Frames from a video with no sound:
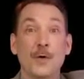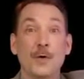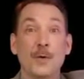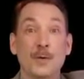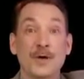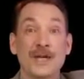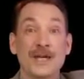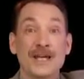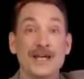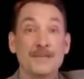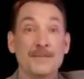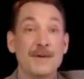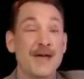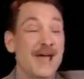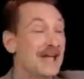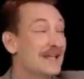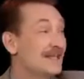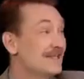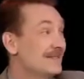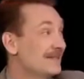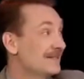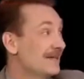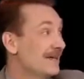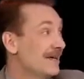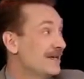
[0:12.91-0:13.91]
weak
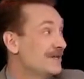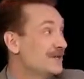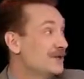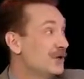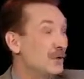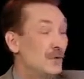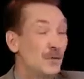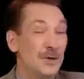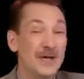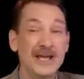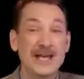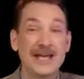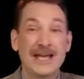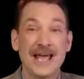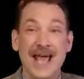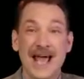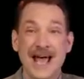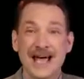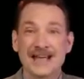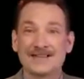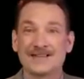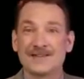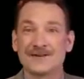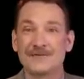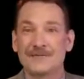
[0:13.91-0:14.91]
base to weak
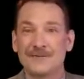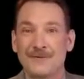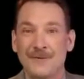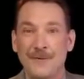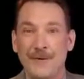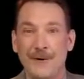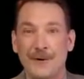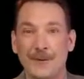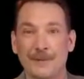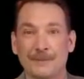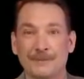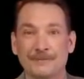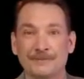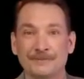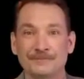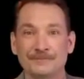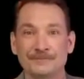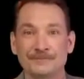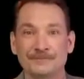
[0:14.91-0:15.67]
acid form.